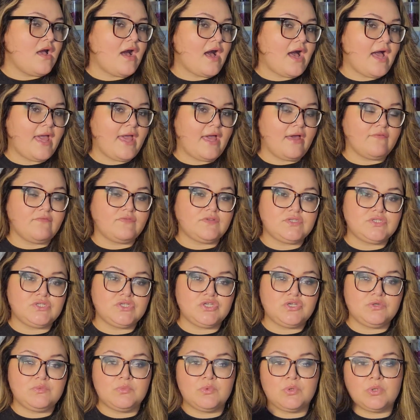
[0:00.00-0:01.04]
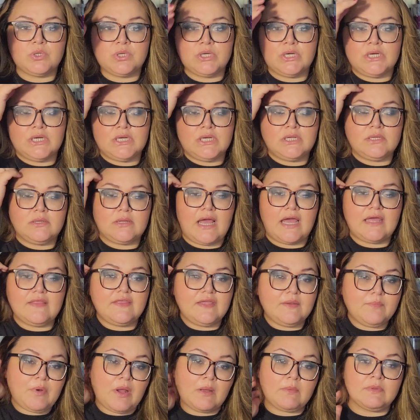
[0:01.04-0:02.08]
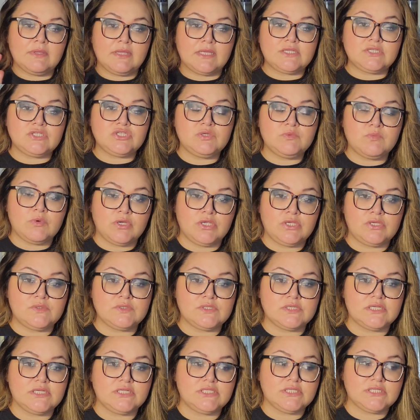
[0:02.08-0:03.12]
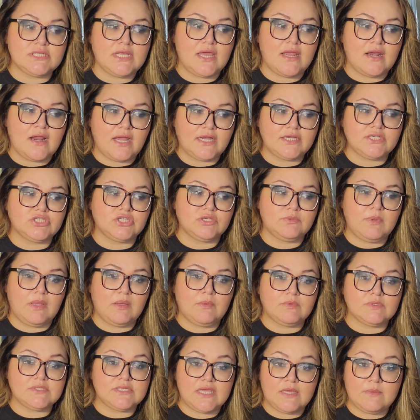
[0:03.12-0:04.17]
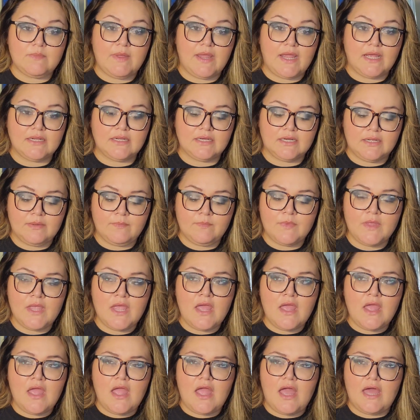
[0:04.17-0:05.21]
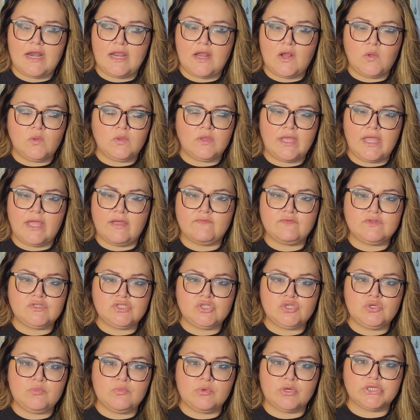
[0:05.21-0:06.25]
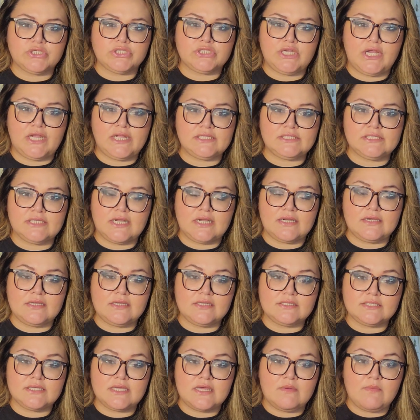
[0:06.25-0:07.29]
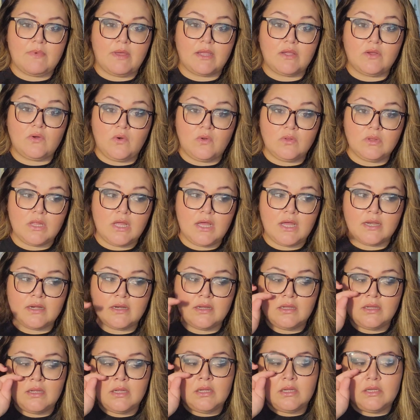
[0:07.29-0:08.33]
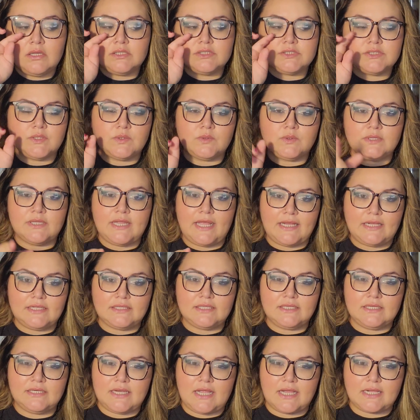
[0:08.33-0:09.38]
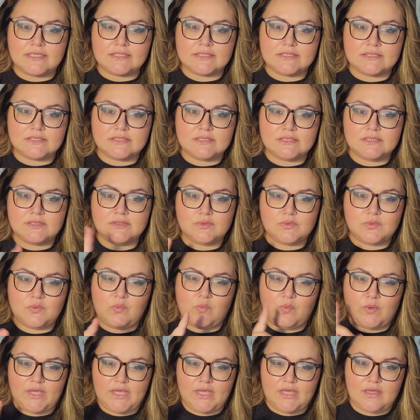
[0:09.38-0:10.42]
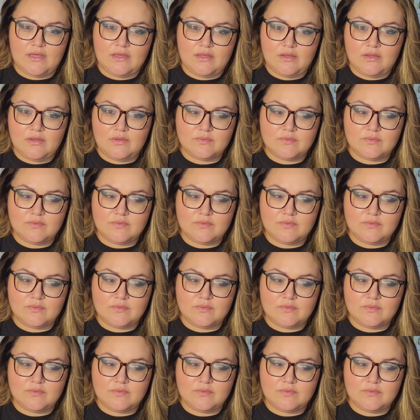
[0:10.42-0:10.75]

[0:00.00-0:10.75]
I have 2 more, I think probably like 2 more usage, and I should be able to hit pan in them. And I only have 2 more shades that I need to hit my goal on. So likely next week.